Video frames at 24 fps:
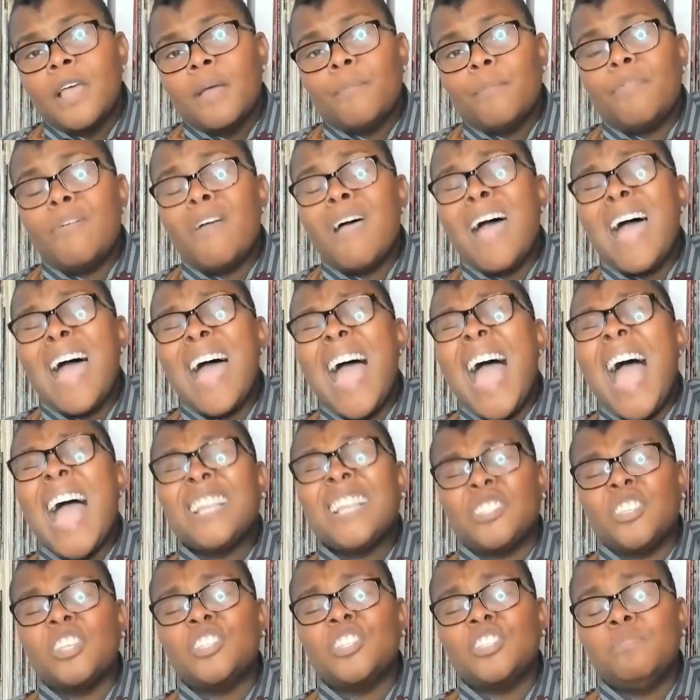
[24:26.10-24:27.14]

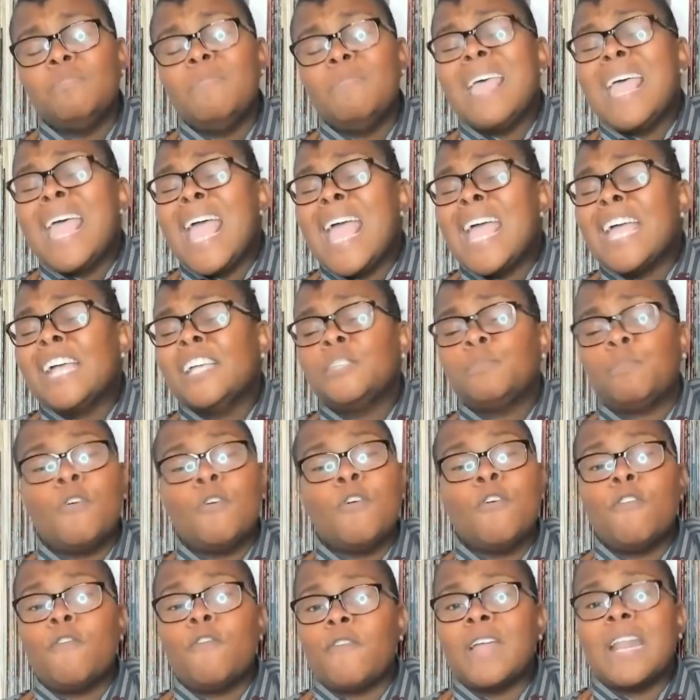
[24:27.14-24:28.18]
Practice makes
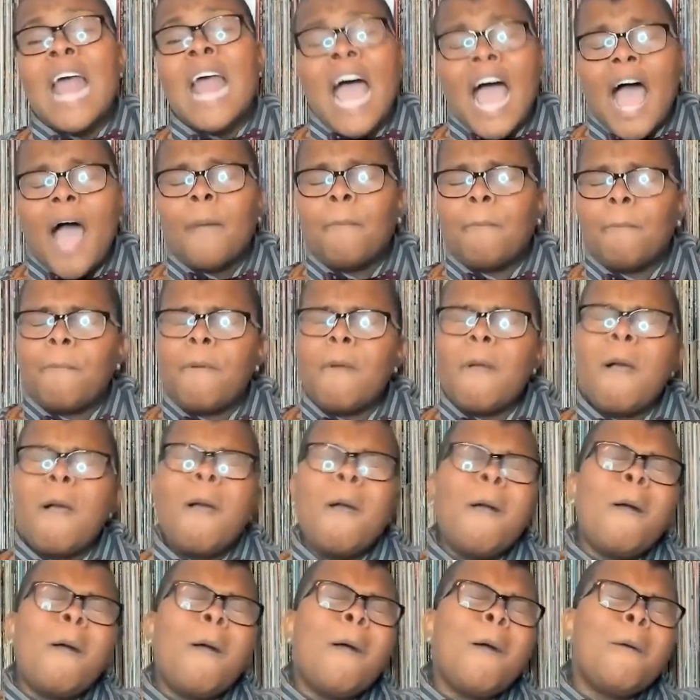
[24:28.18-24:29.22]
perfect. I
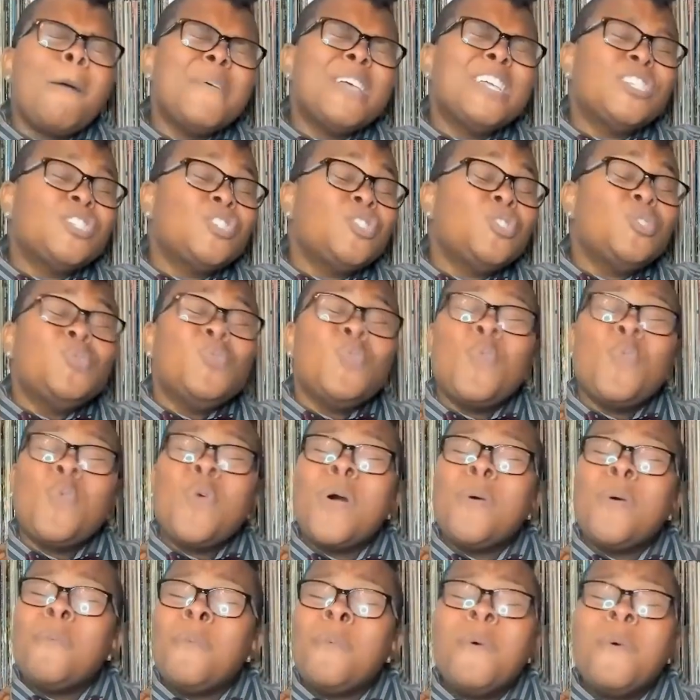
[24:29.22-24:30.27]
promise you
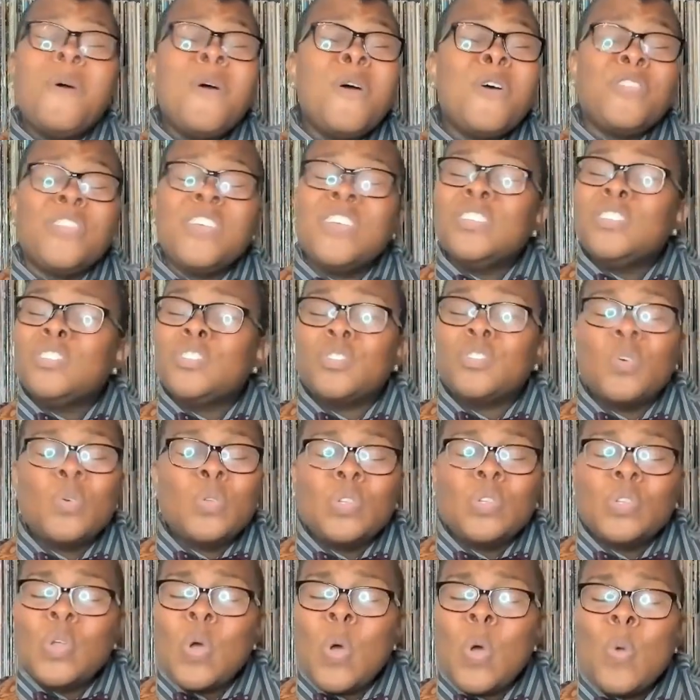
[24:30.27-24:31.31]
I'm worth it, so
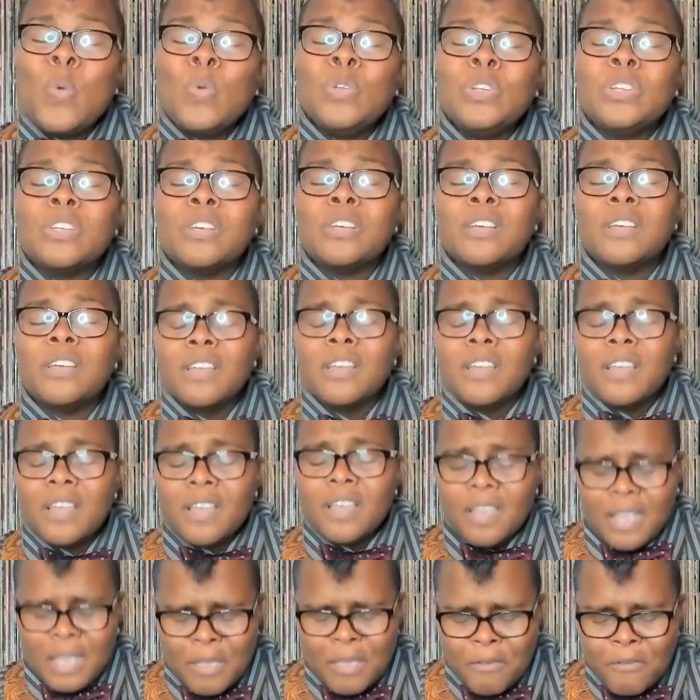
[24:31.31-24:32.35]

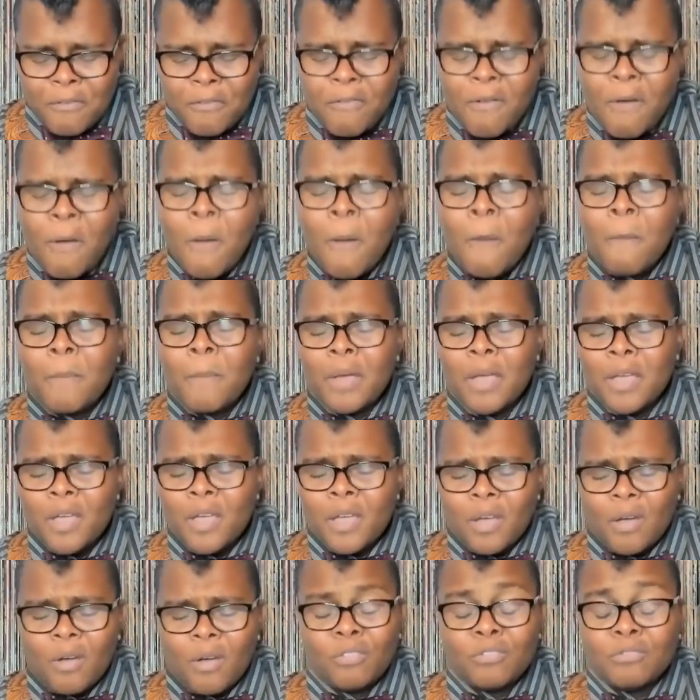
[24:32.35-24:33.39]
don't give up
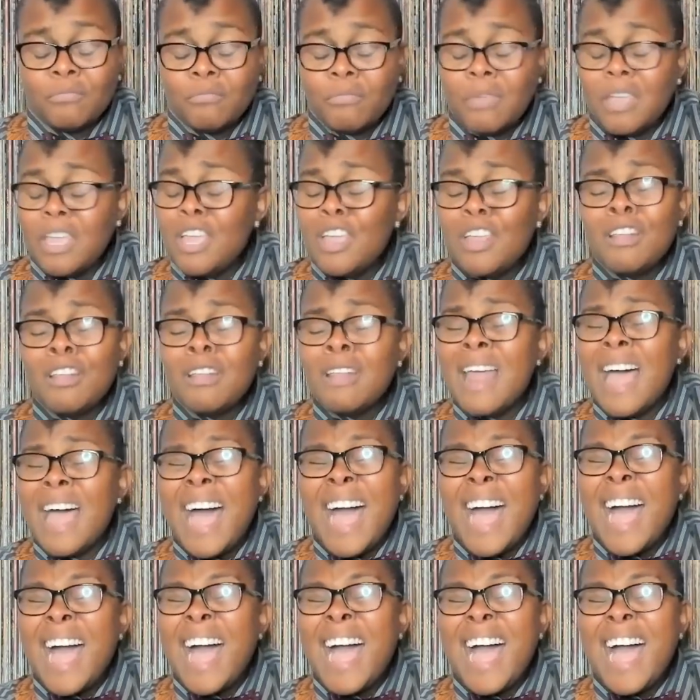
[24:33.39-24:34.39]
on me now.